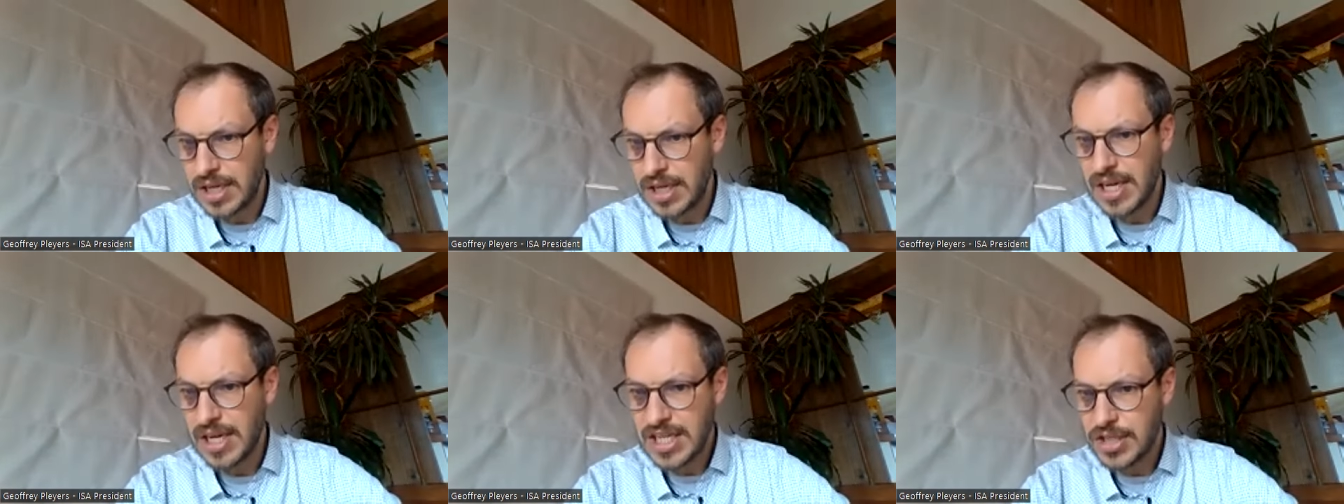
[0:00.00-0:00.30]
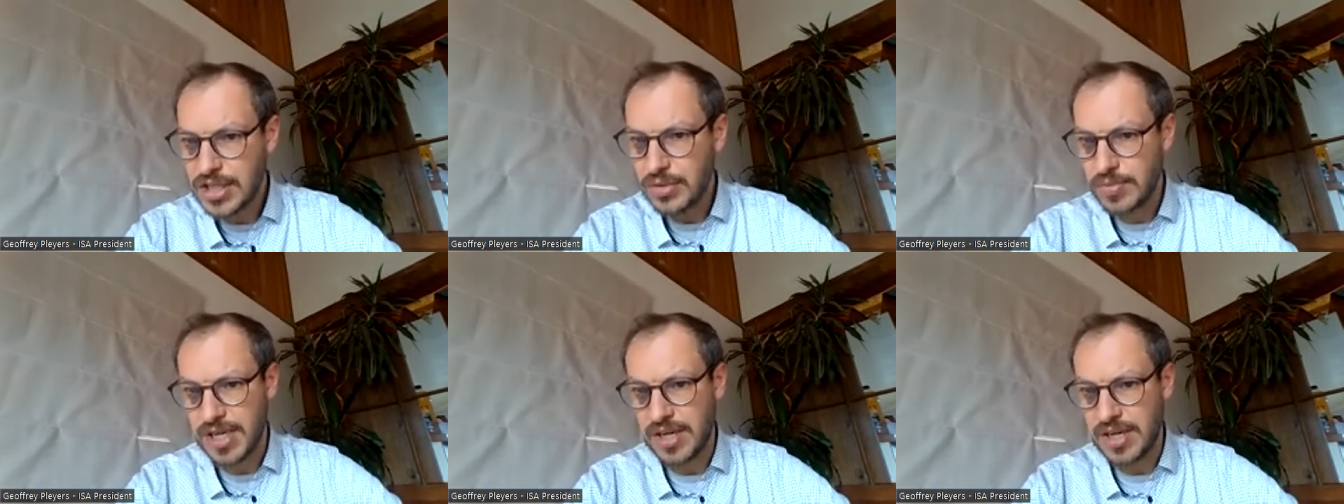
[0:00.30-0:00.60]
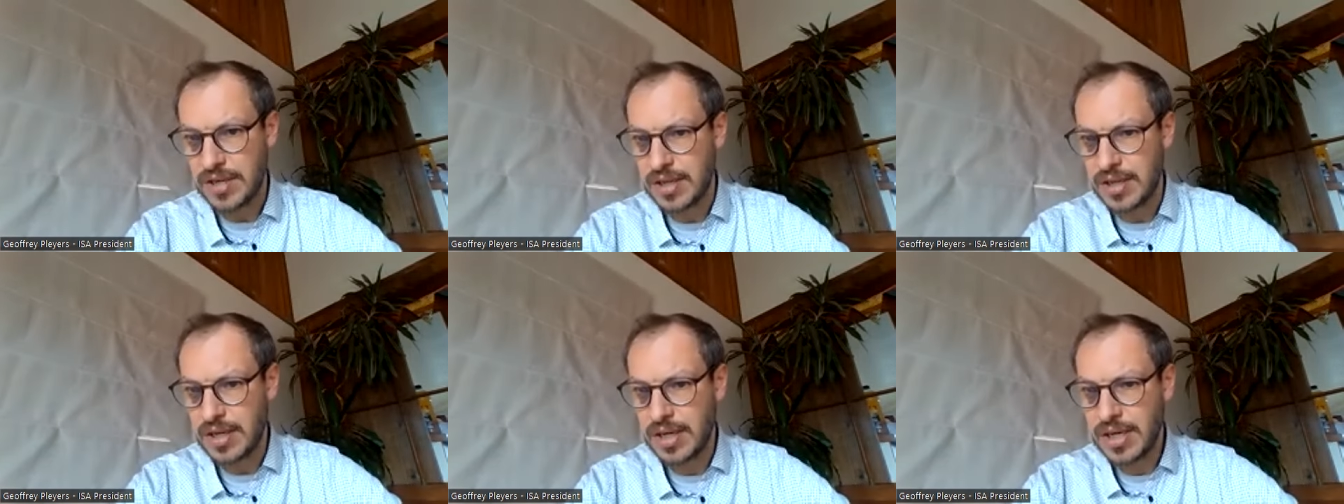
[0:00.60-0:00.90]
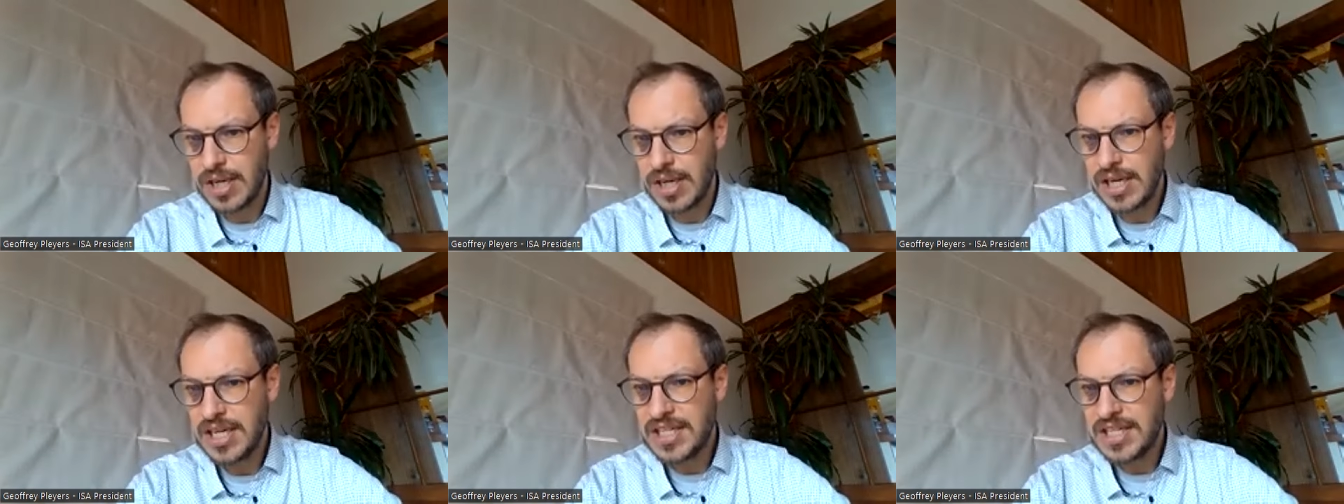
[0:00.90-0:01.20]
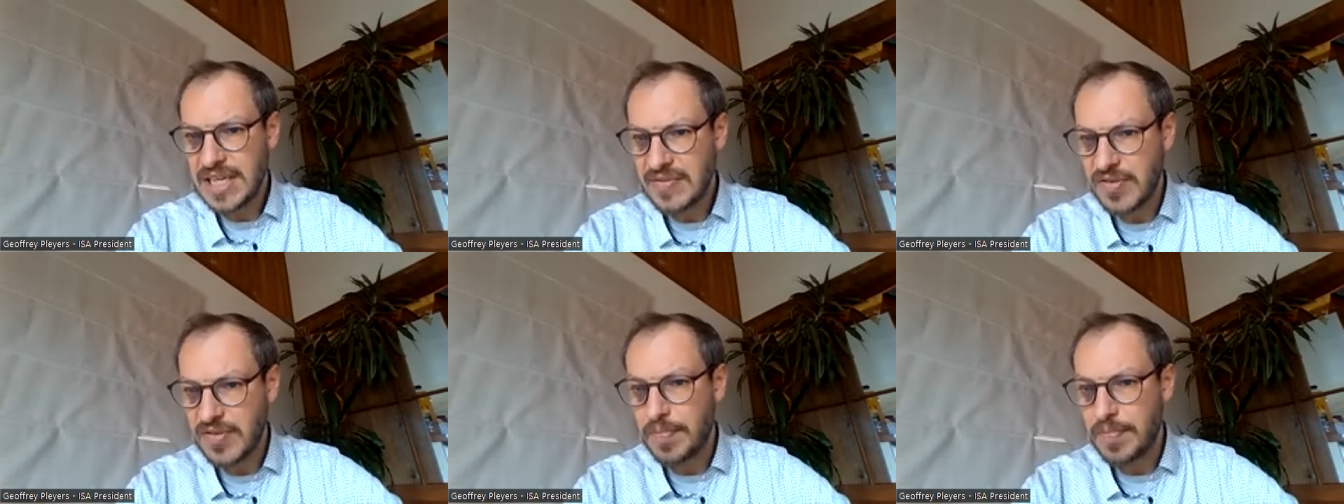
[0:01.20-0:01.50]
It has to be done
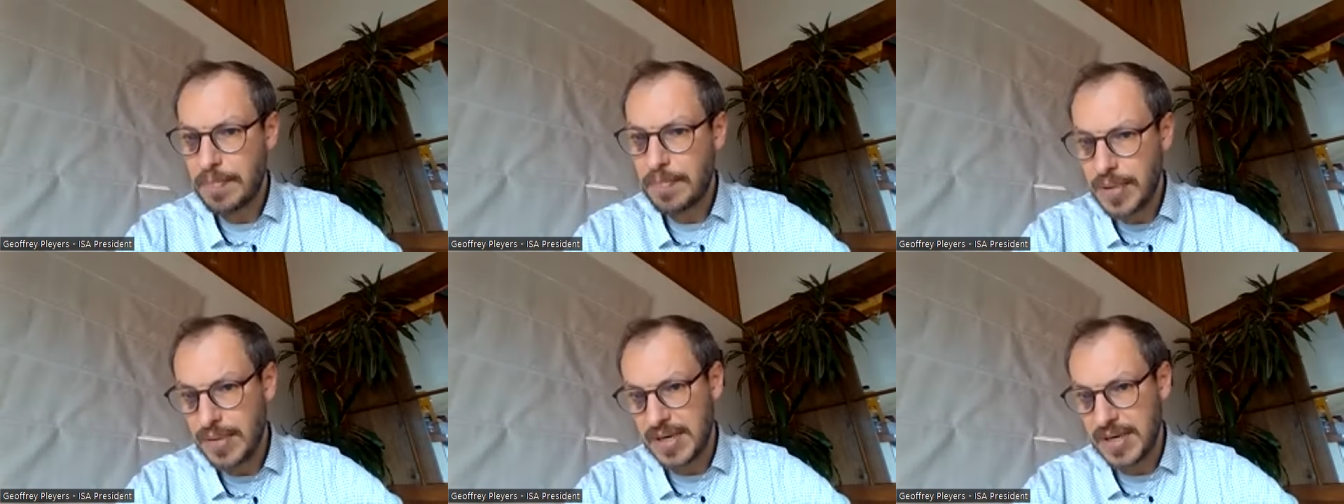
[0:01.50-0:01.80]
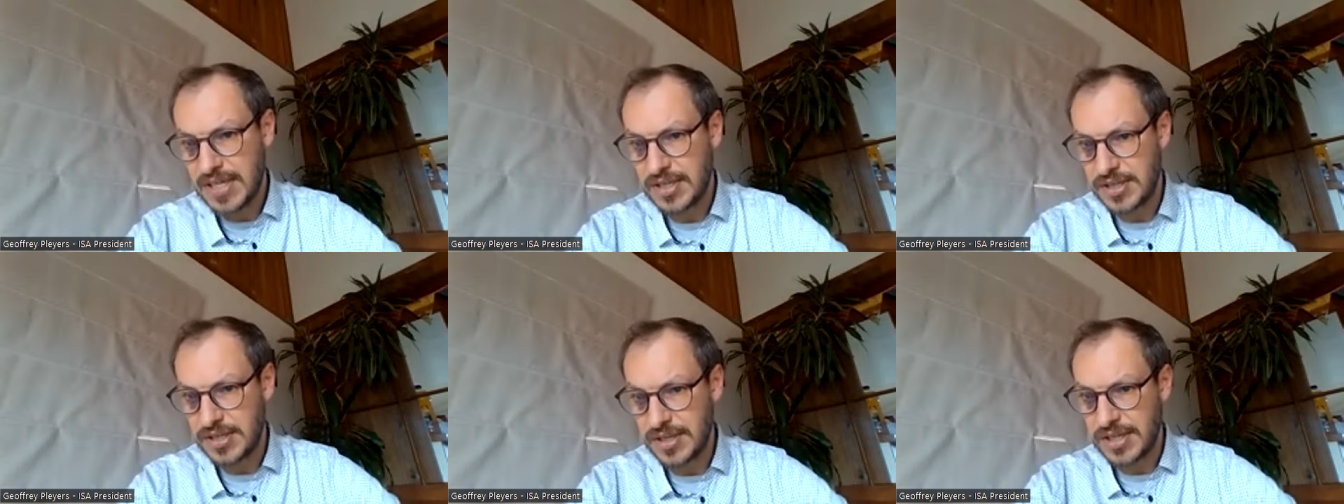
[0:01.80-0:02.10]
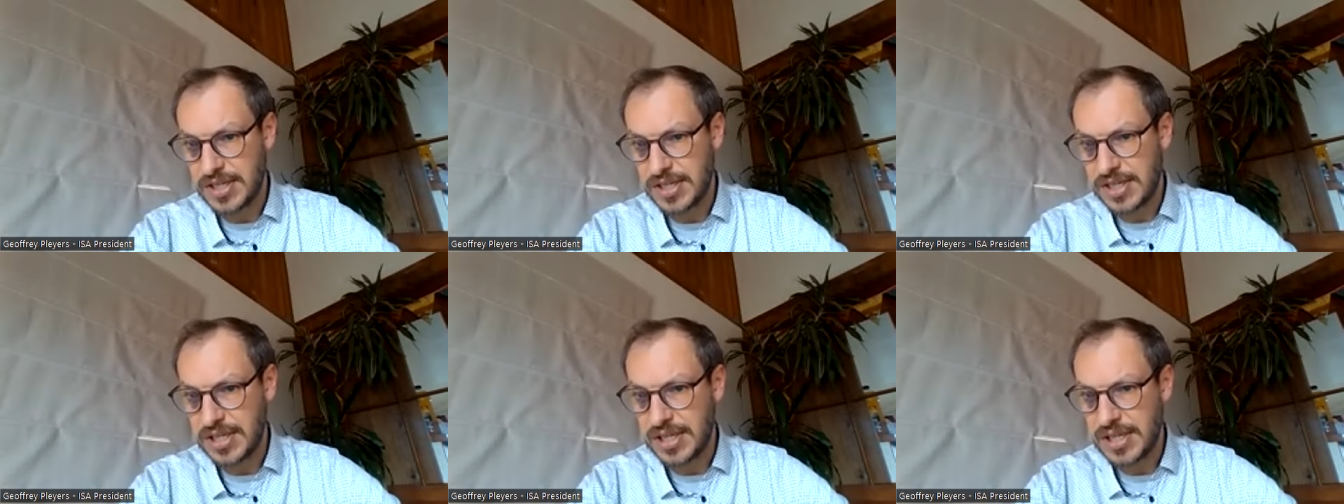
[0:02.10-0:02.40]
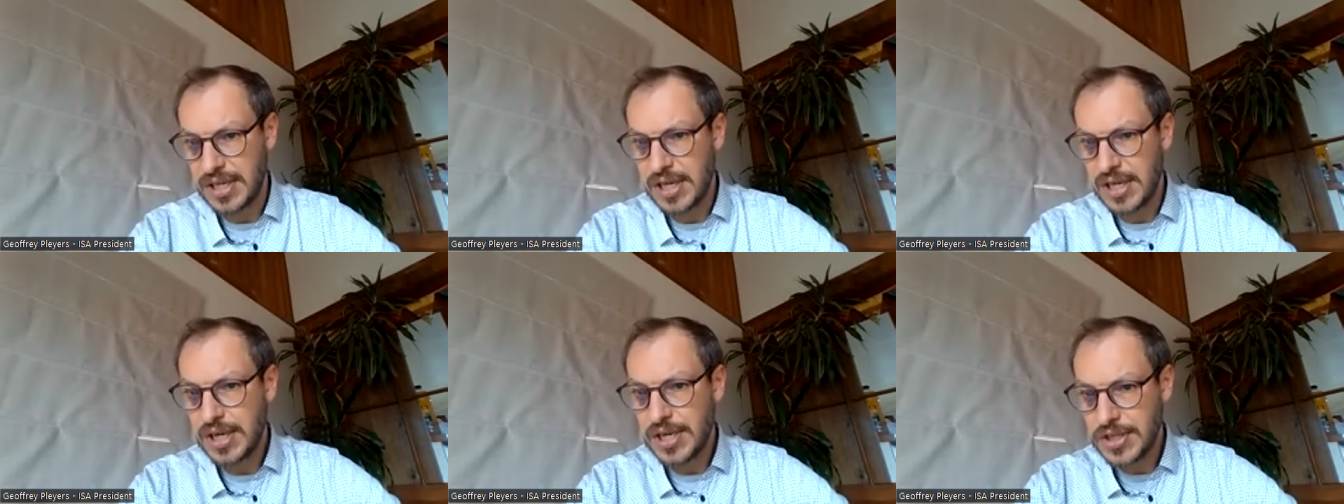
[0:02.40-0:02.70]
in terms of public sociology.